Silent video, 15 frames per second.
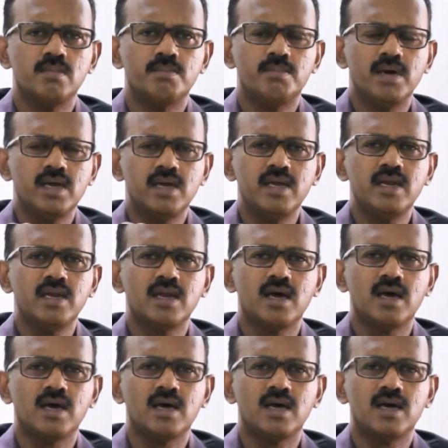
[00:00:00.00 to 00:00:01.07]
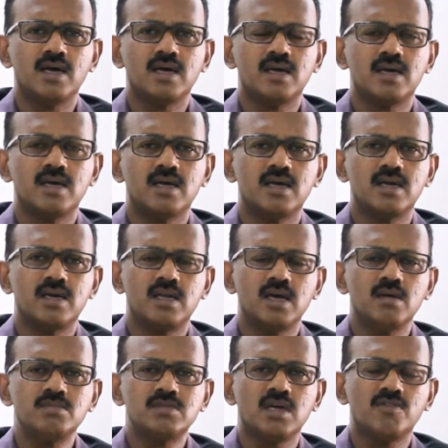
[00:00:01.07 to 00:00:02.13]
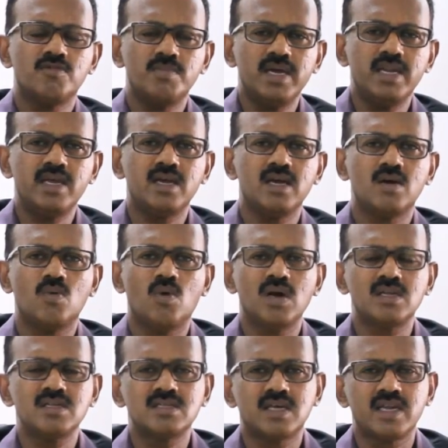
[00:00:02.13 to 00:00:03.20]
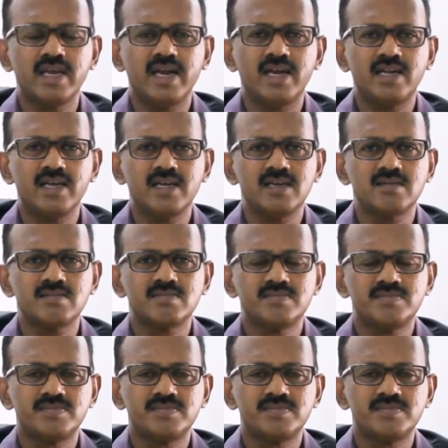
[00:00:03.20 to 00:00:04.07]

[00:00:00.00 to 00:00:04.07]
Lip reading: But in terms of meaning, what is creating?